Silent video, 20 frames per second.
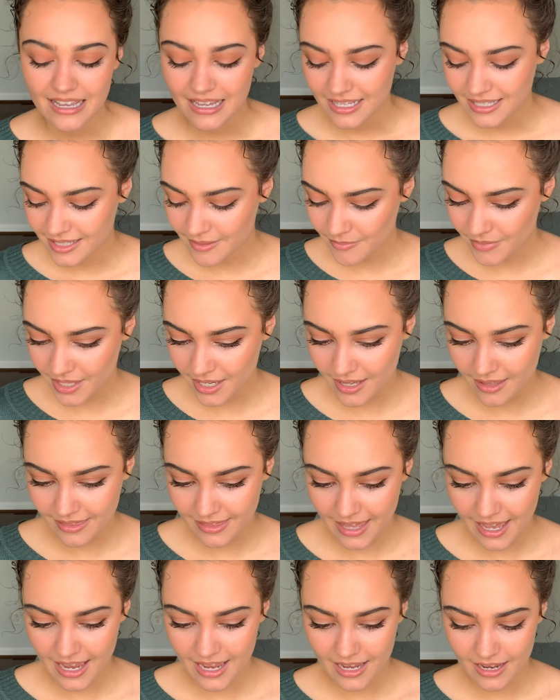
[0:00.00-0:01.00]
Something
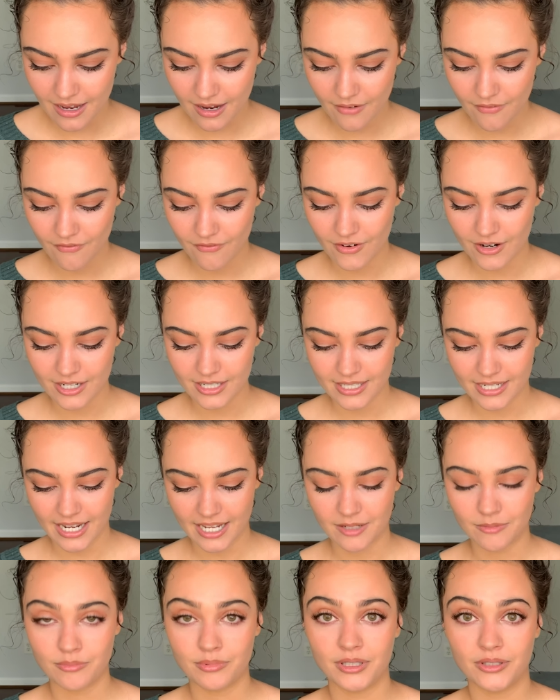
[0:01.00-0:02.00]
like First
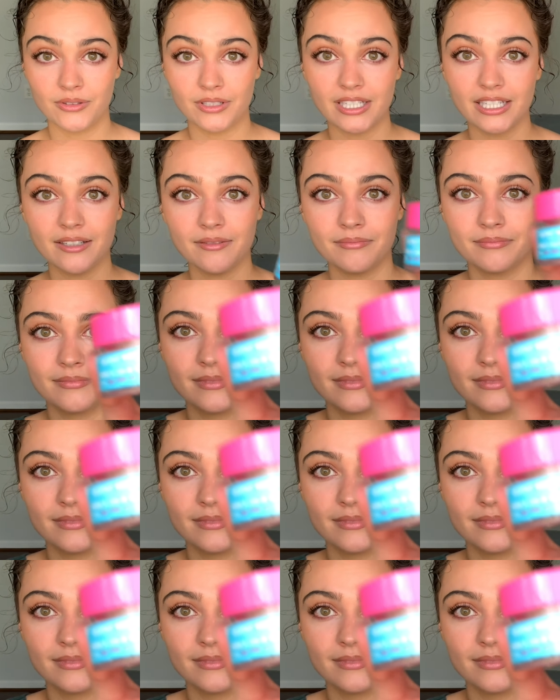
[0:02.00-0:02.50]
Aid Beauty